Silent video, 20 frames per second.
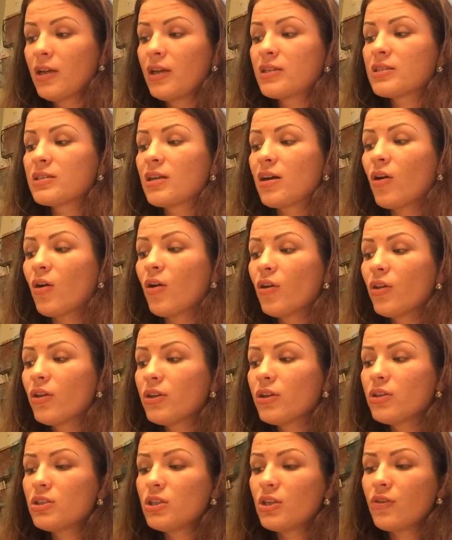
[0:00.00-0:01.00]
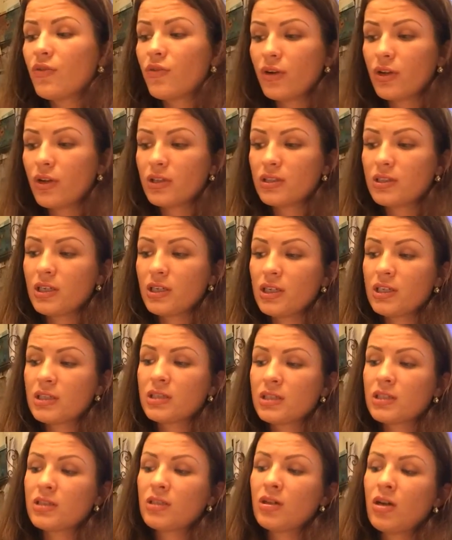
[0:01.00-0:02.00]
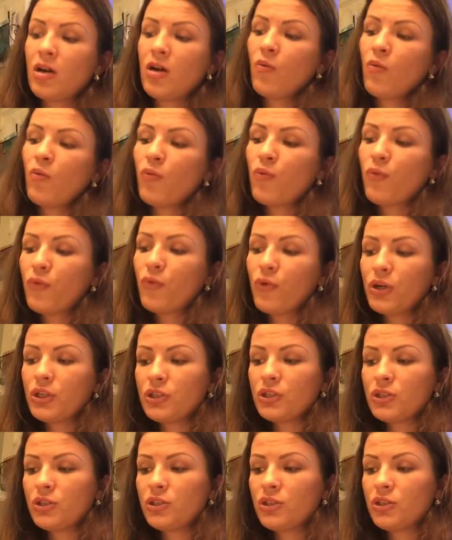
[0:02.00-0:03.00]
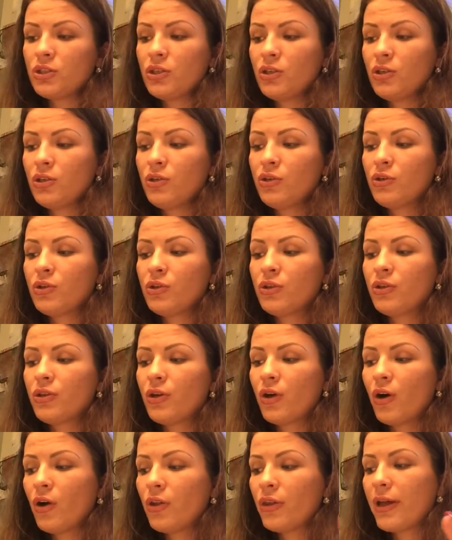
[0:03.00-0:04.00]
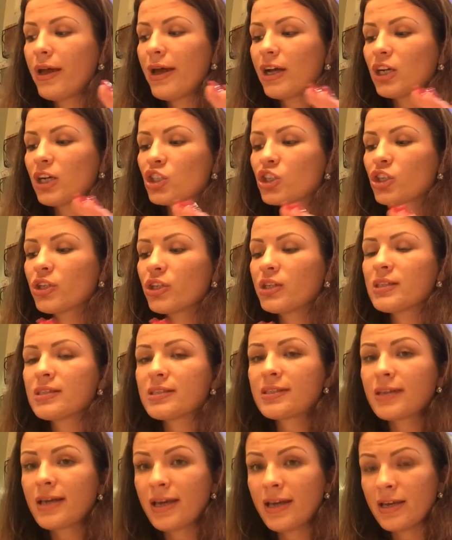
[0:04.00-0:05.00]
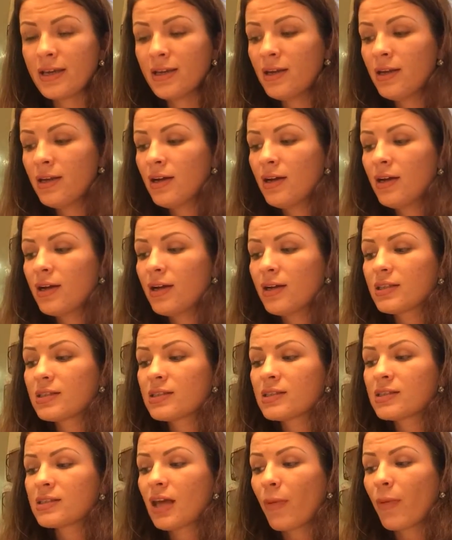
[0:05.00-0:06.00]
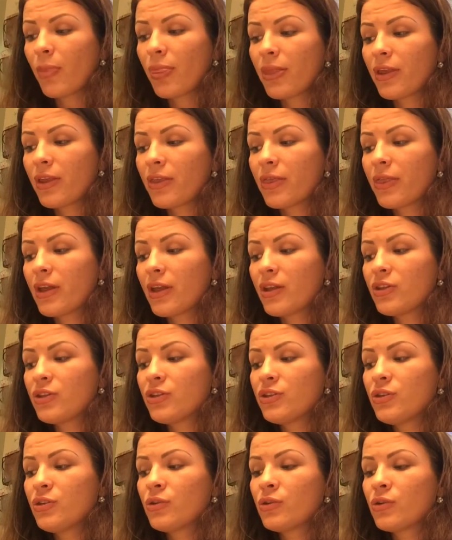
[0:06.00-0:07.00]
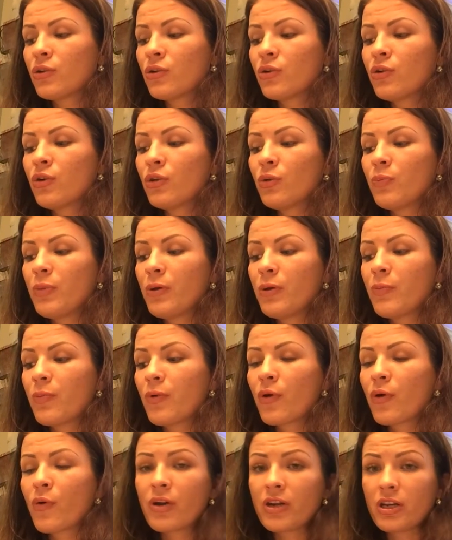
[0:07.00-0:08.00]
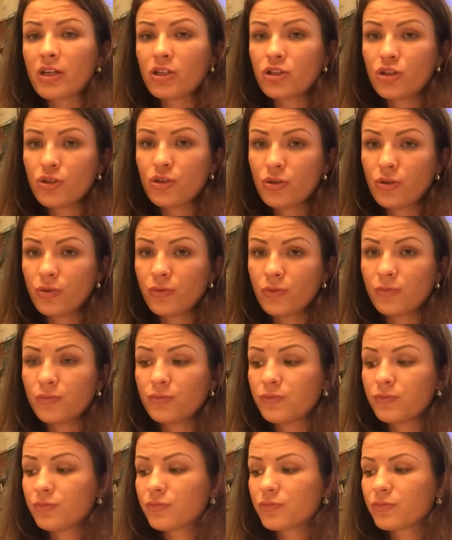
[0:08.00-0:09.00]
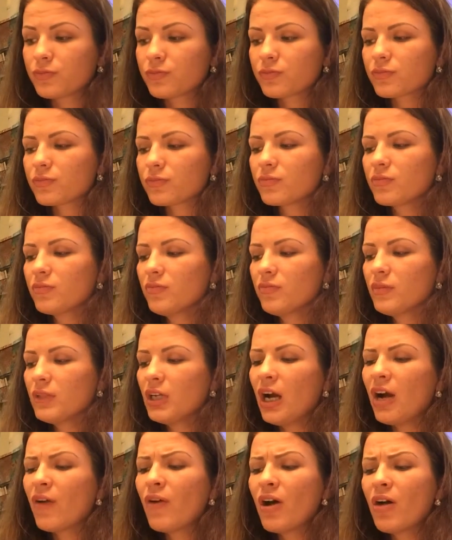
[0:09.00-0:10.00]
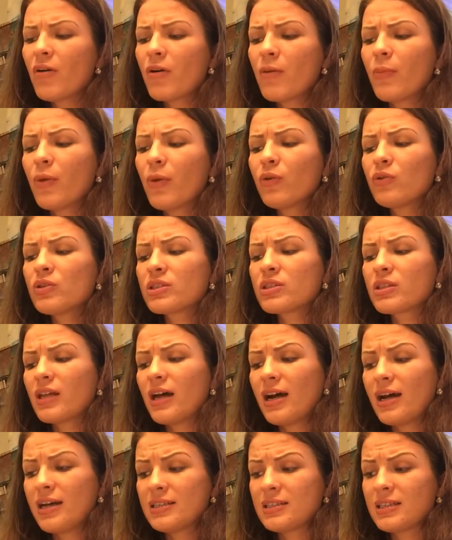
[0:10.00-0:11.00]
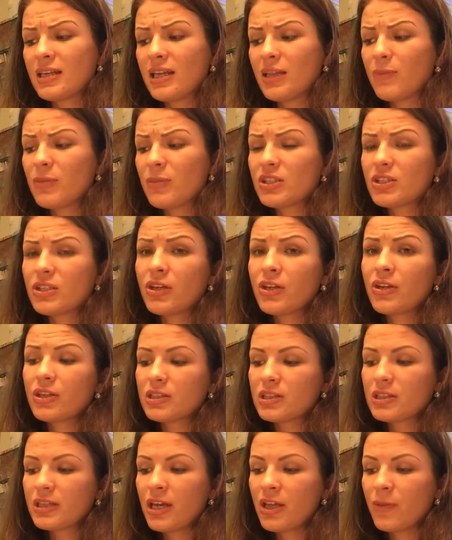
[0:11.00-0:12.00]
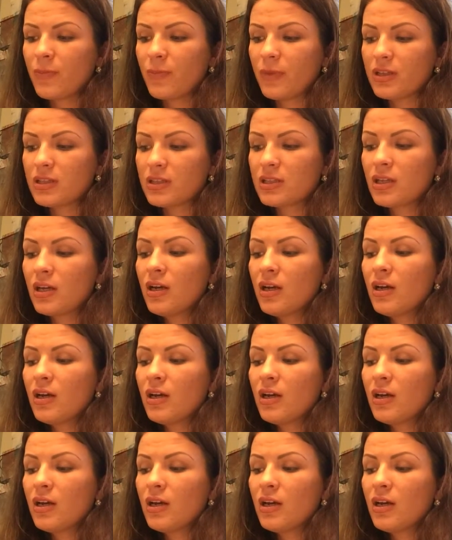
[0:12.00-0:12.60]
The only difference is what you don't actually say, something that you could be proven untrue. However, both lies and misleading statements